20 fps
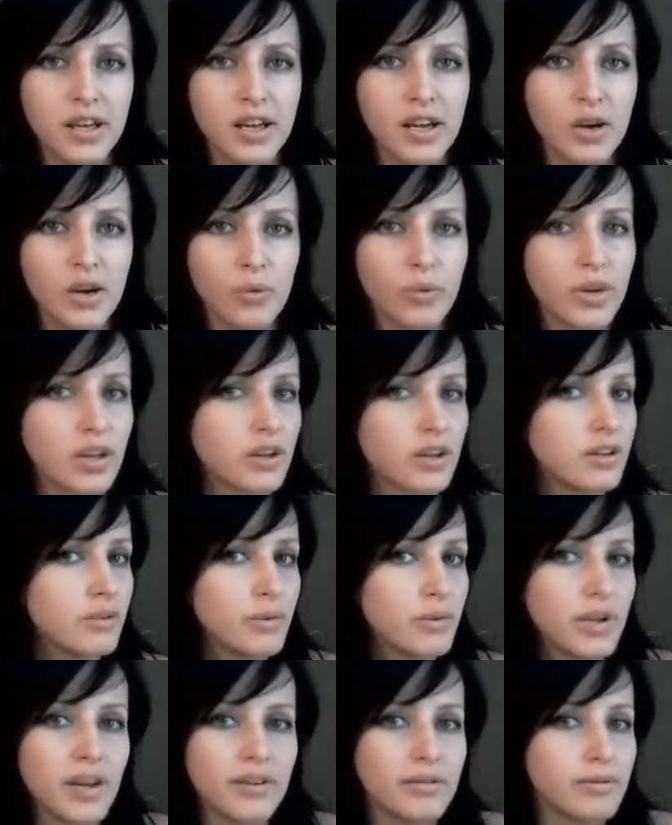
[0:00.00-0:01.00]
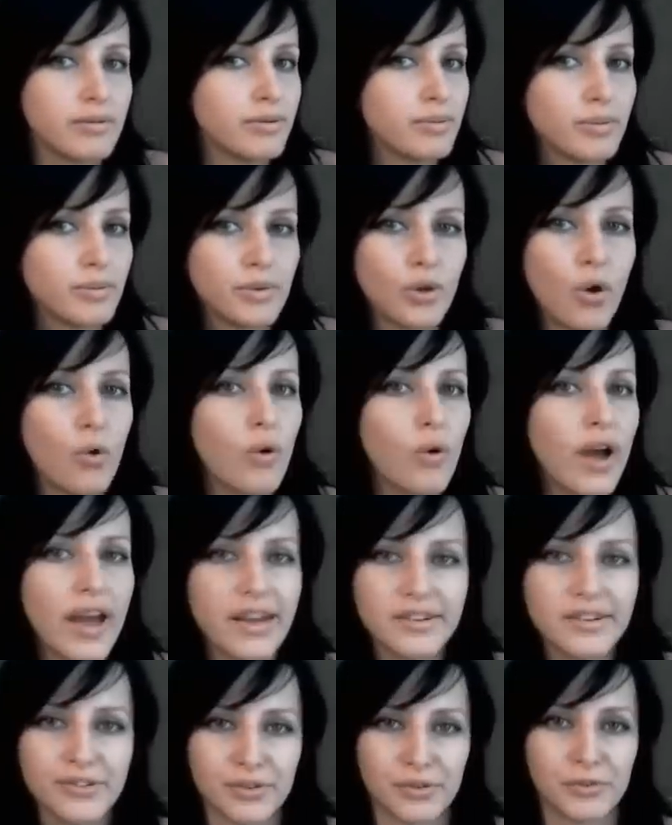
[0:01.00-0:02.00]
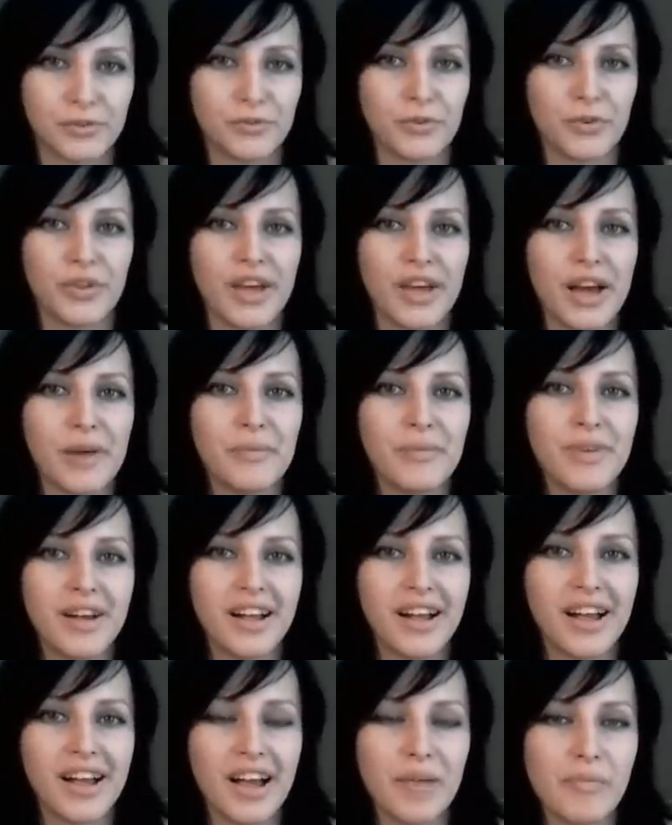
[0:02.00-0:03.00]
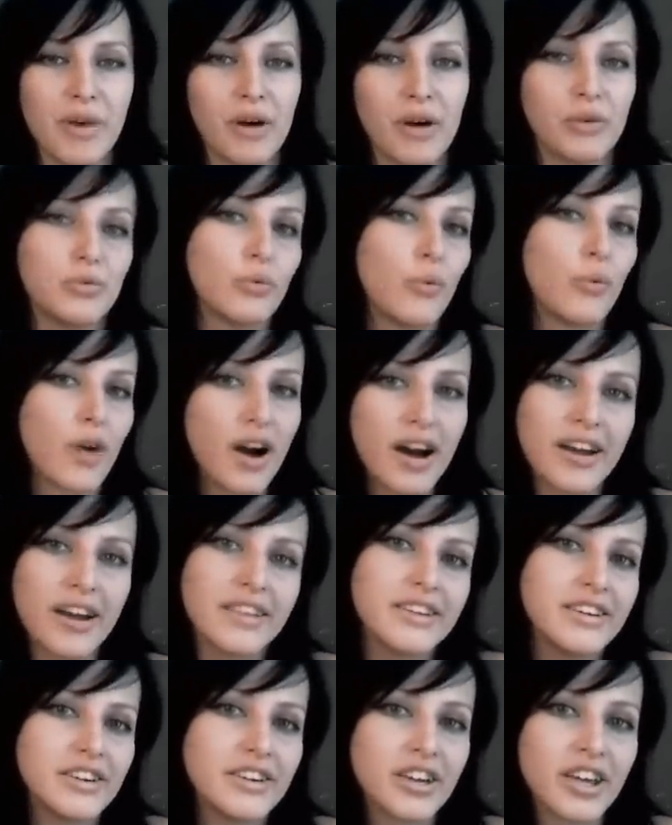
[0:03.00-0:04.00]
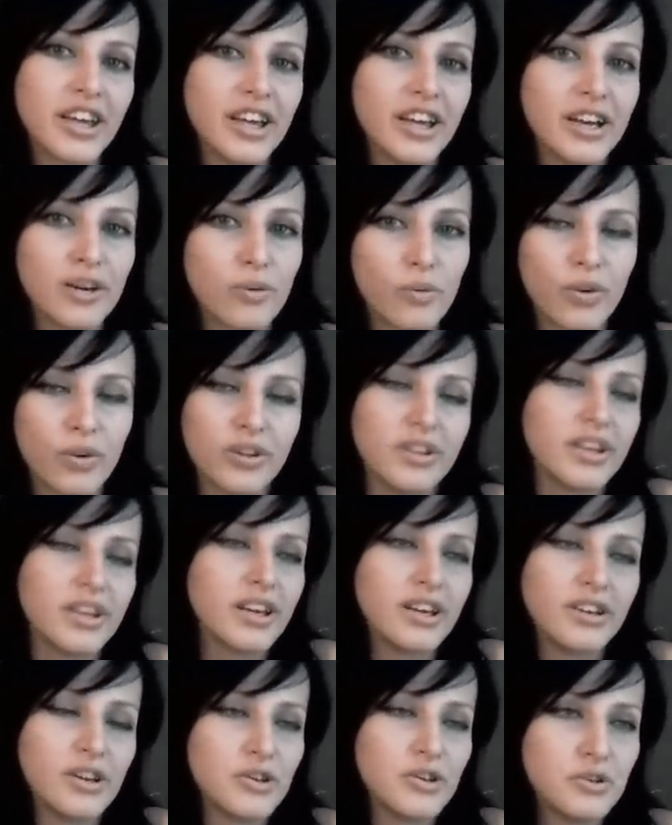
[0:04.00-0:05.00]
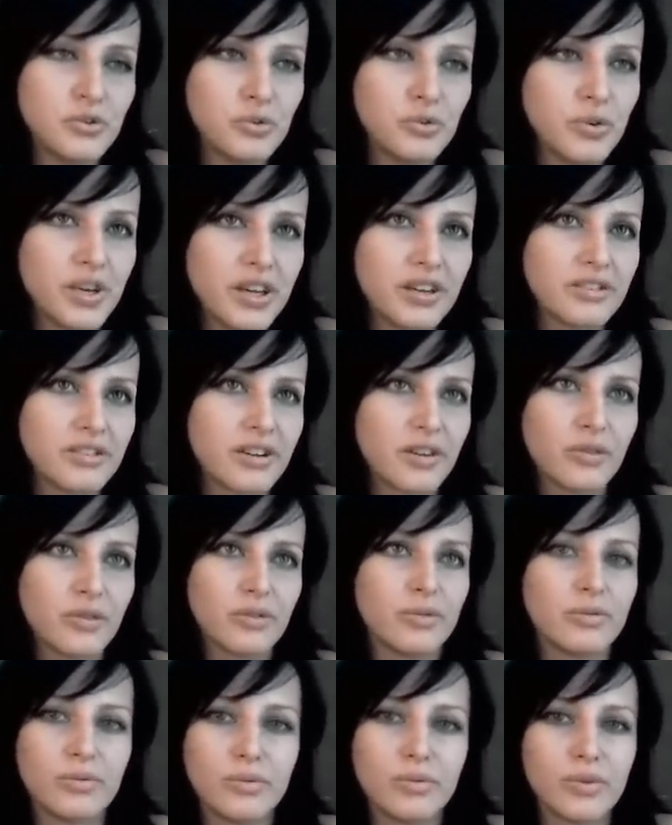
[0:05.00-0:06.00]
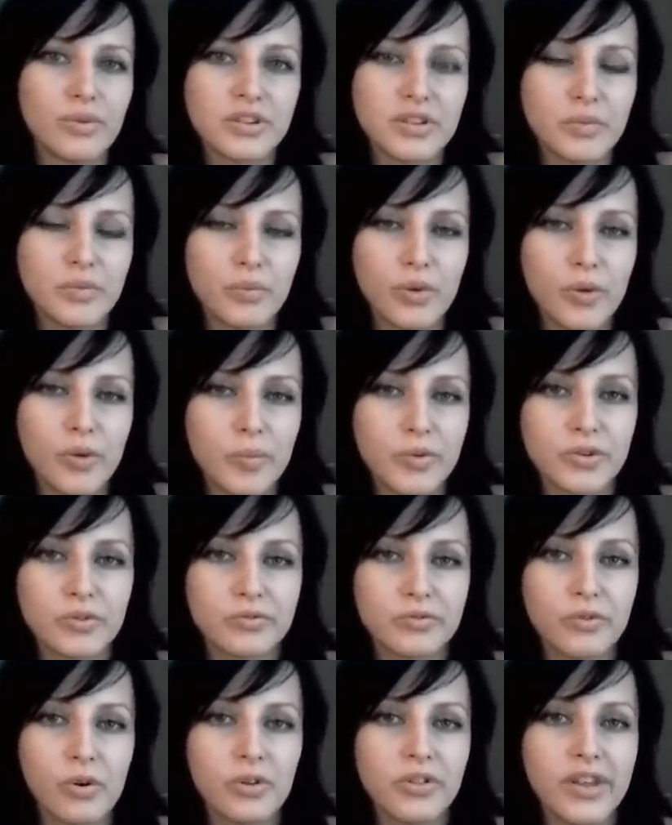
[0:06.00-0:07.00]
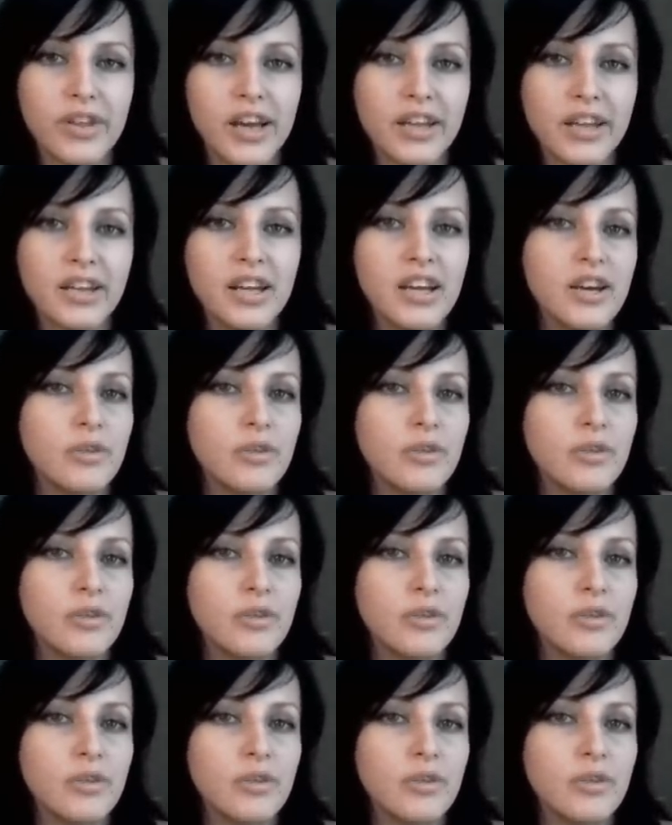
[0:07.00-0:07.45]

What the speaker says: We have no answers for them about why they're here, what they're gonna do here, and what's the purpose of all that.